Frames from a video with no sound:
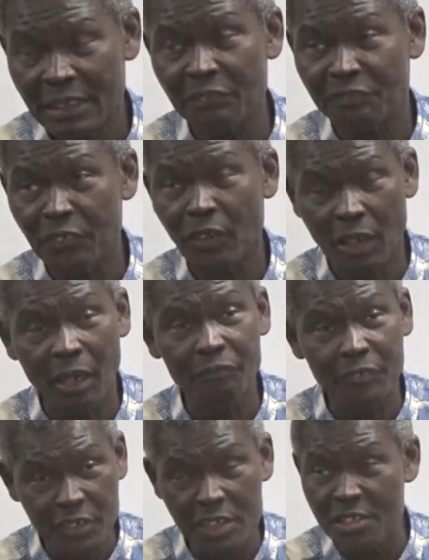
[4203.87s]
If you
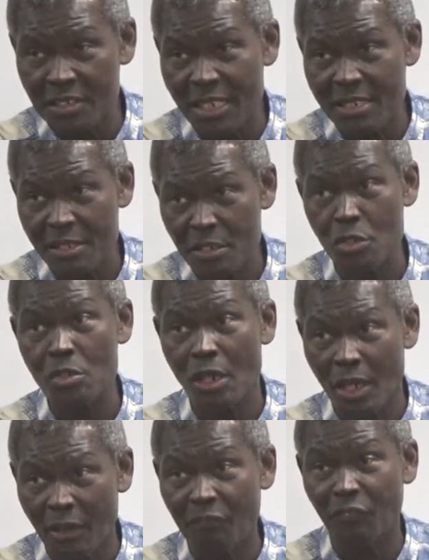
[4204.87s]
love Jesus, you
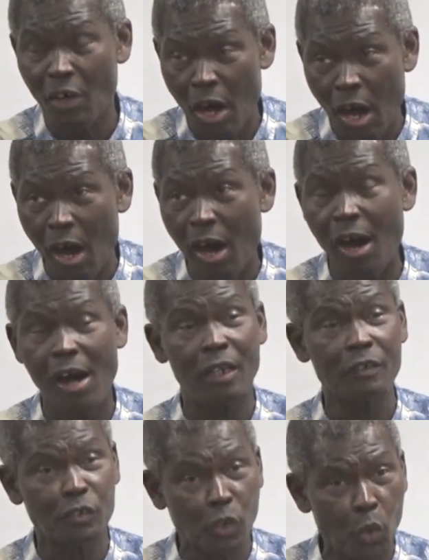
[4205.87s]
love
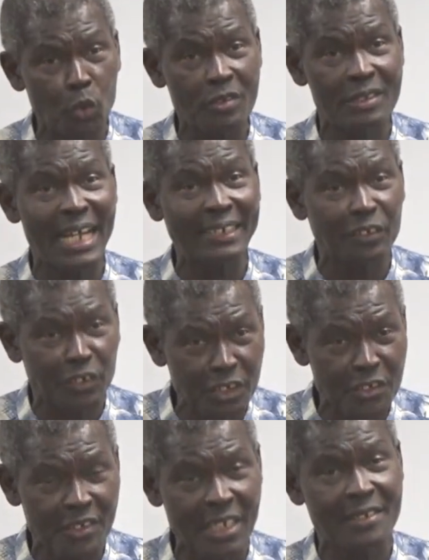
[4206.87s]
all those that
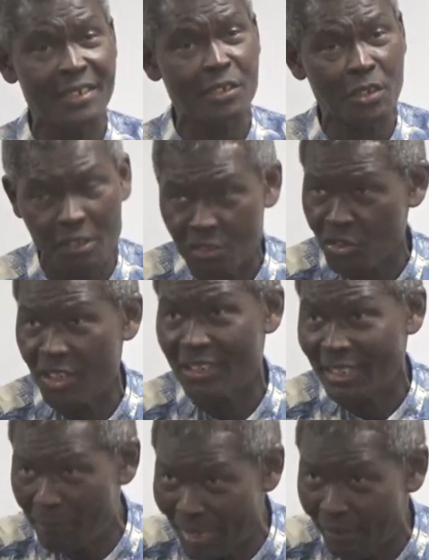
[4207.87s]
Jesus is
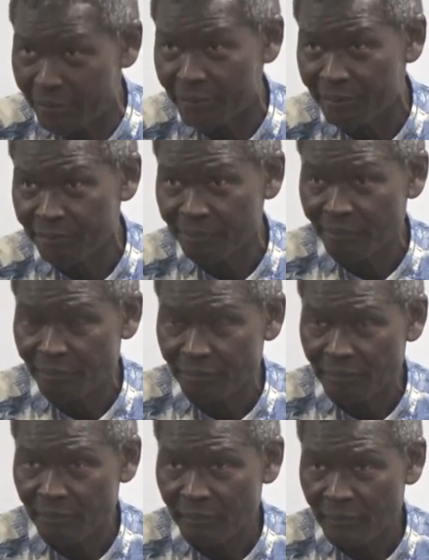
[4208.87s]
concerned about.
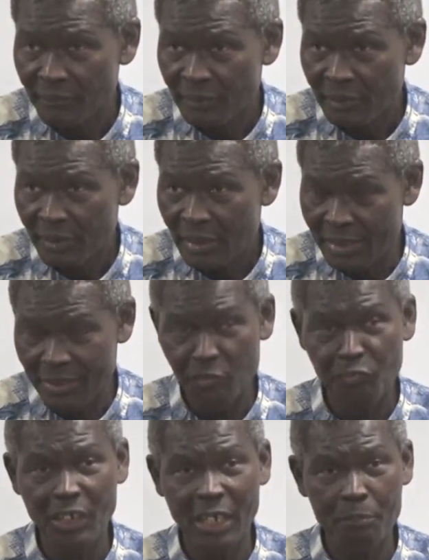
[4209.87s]
And
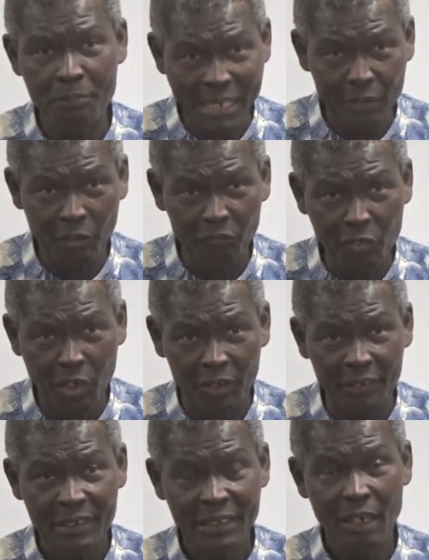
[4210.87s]
if you're a man of
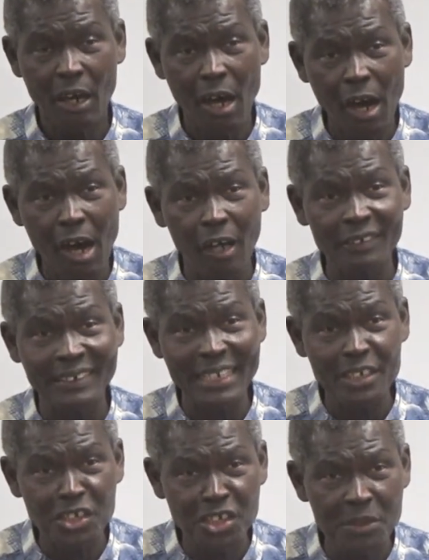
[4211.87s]
God, all
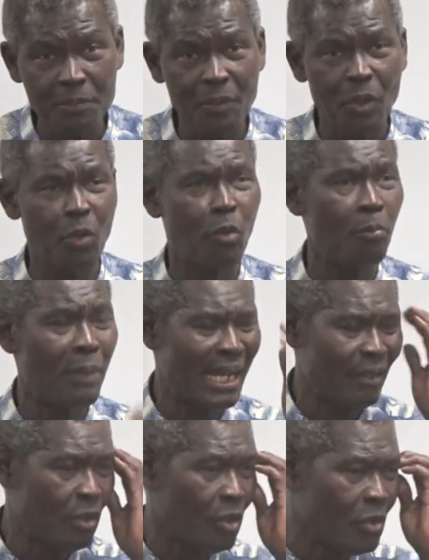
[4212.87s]
the sheep, oh
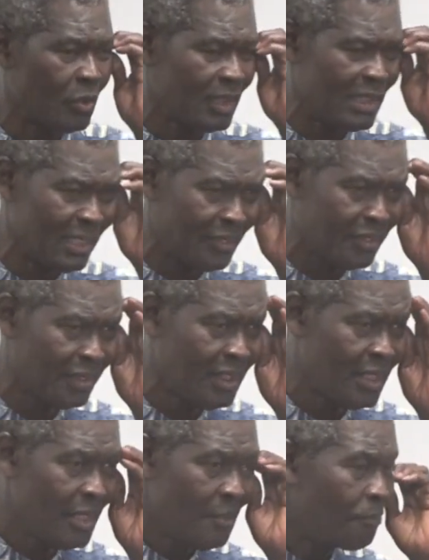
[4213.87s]
my goodness.
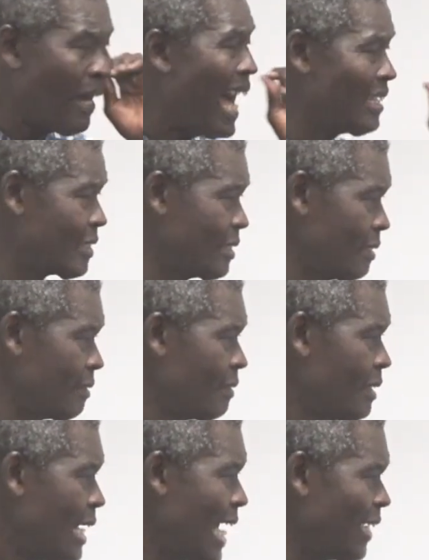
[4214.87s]
Pastor,
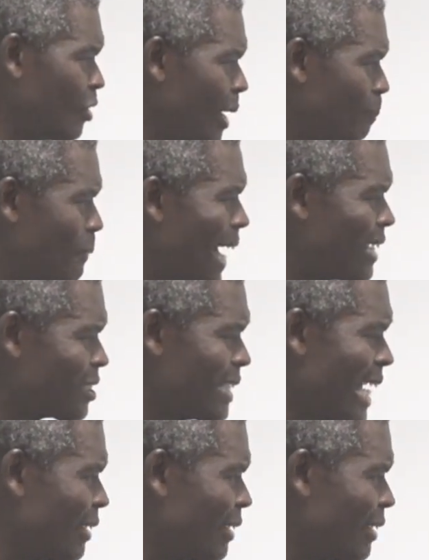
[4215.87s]
are you a pastor?